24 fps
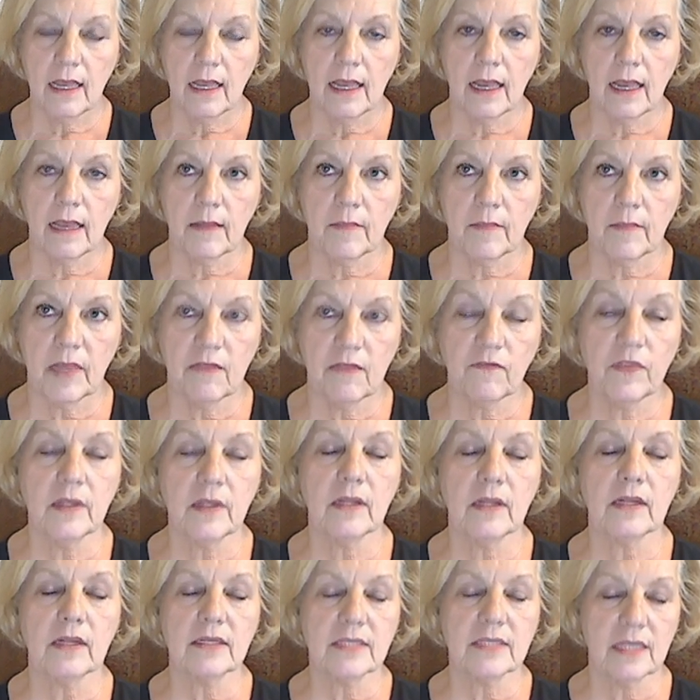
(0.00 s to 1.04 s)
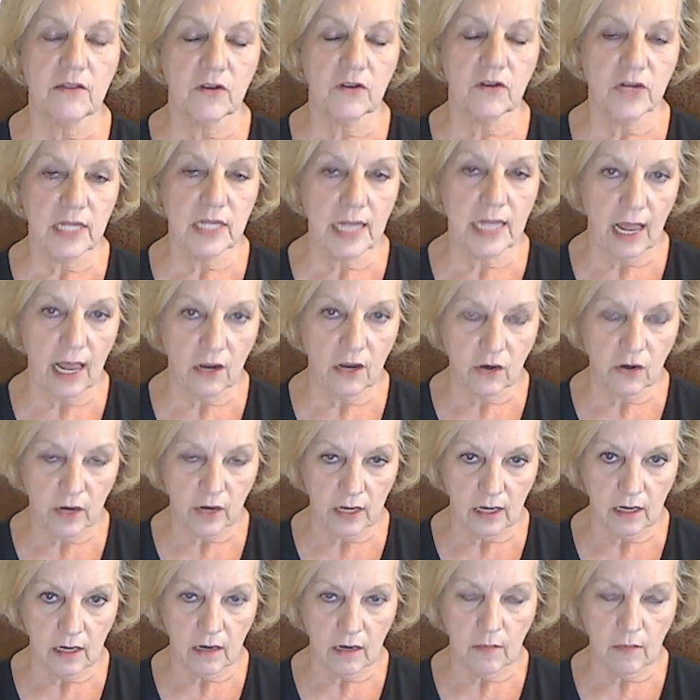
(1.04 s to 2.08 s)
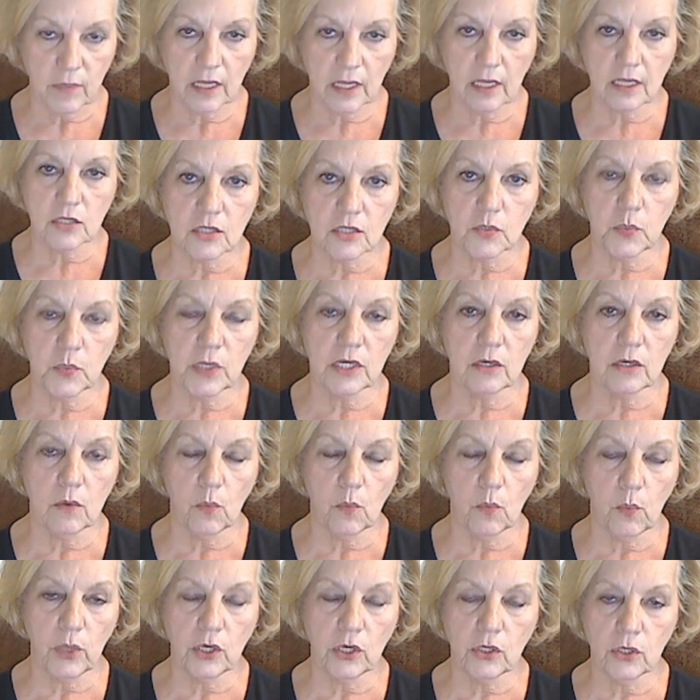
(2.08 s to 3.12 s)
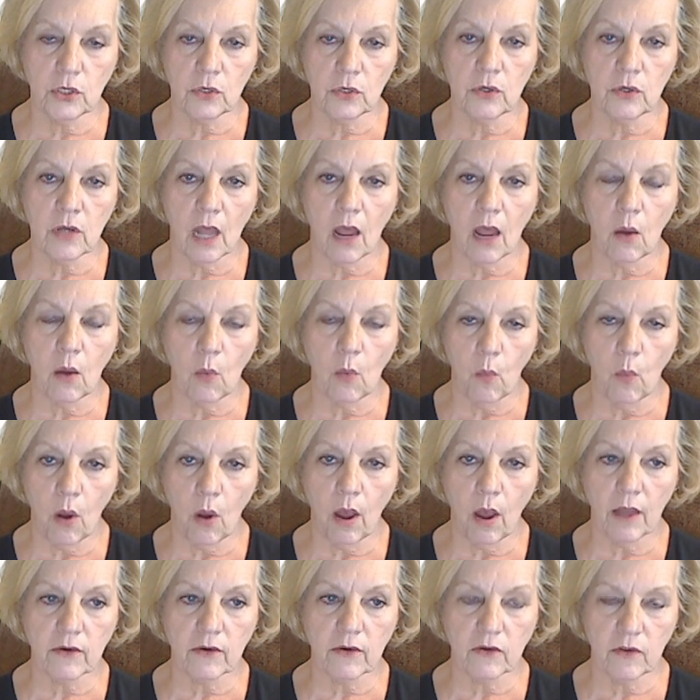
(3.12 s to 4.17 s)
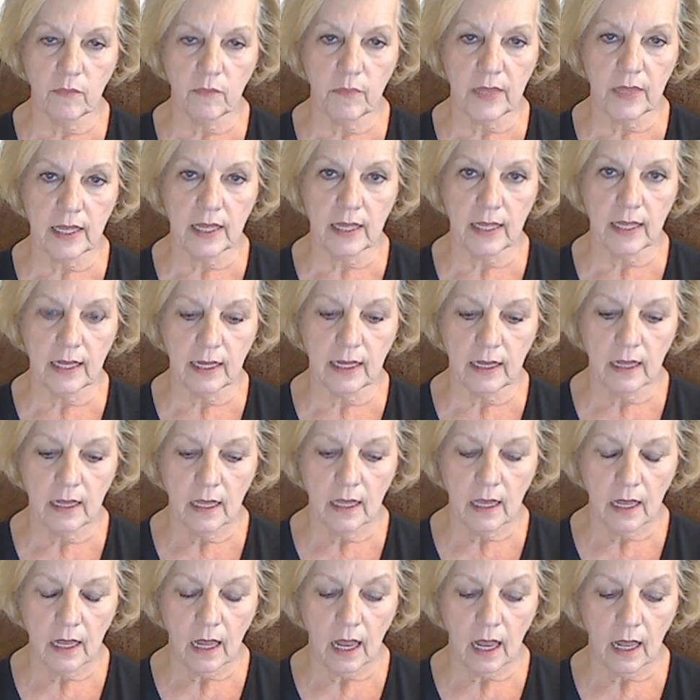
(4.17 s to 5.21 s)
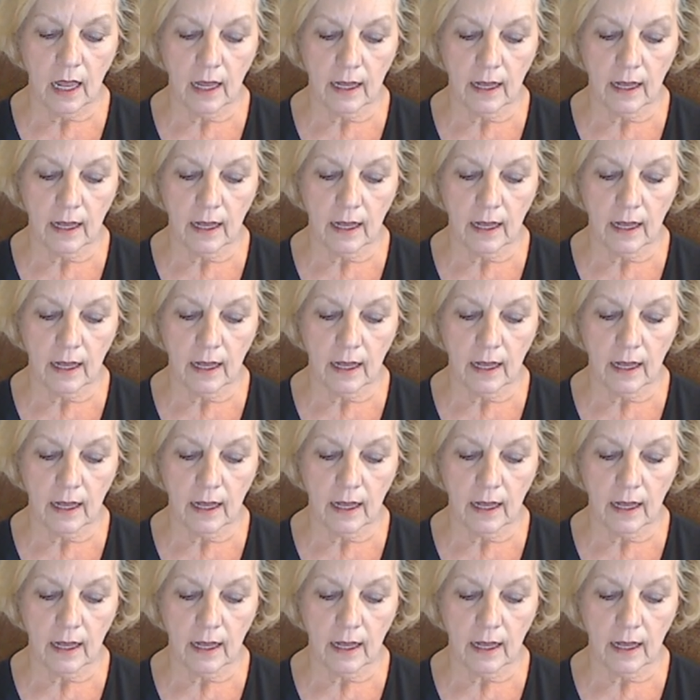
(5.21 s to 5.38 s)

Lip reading: destroying their red blood cells. So we want to give them an isotonic solution.